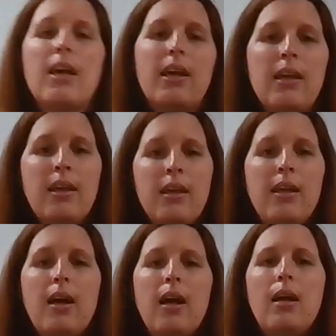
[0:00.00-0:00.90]
Okay.
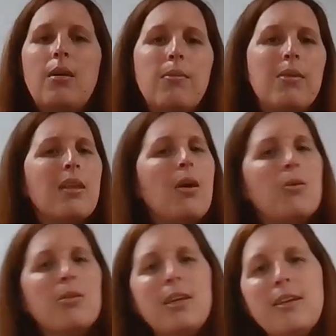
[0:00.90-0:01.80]
Not
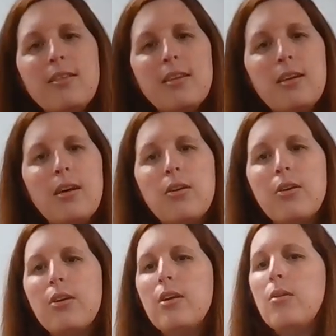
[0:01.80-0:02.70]
only is it a
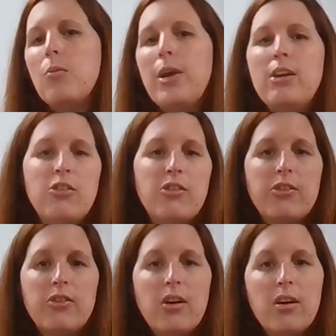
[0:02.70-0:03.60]
good way to
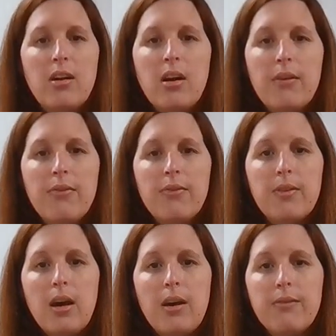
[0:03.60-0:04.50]
just start off
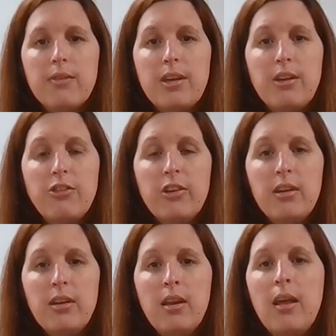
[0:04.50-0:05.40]
the
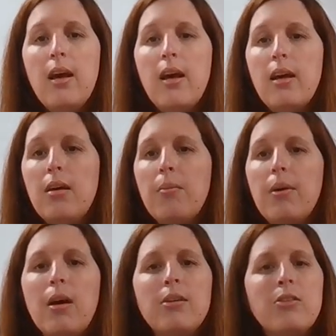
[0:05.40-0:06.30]
conversation,
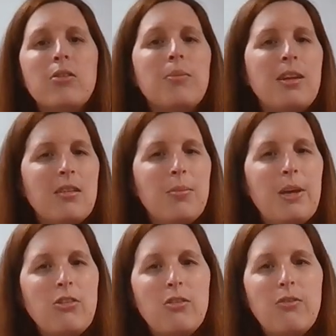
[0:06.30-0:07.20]
but also it makes the
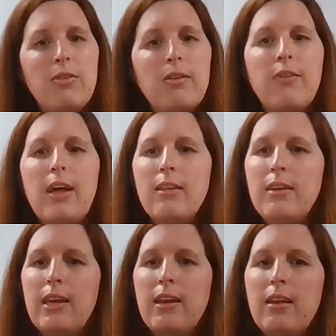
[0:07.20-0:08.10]
patient feel
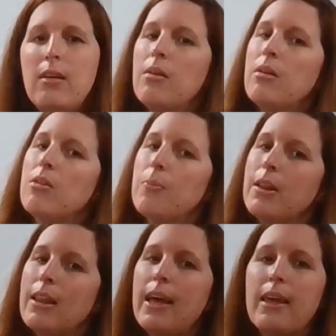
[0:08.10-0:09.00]
validated and it's
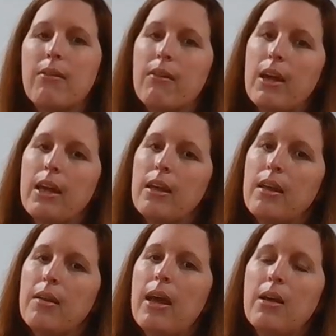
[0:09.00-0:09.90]
polite, right?
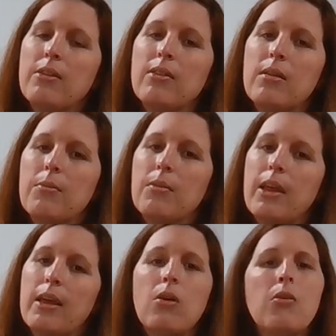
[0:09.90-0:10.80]
It has them
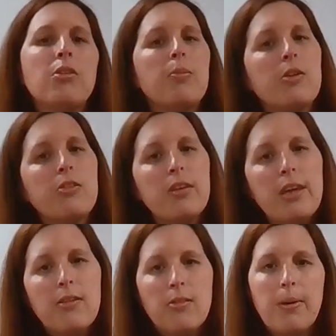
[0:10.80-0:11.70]
like, oh, this person
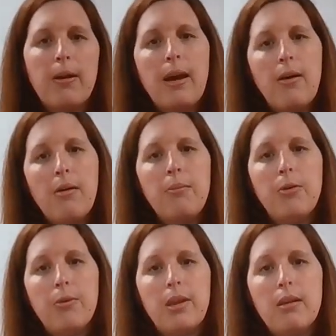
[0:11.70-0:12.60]
cares about how I'm
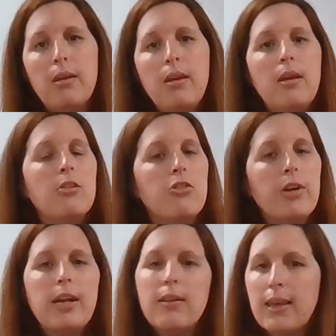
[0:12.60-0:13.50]
doing,
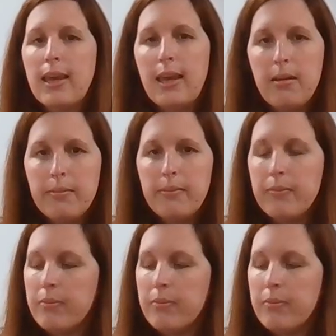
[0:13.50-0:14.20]
straight out the gate.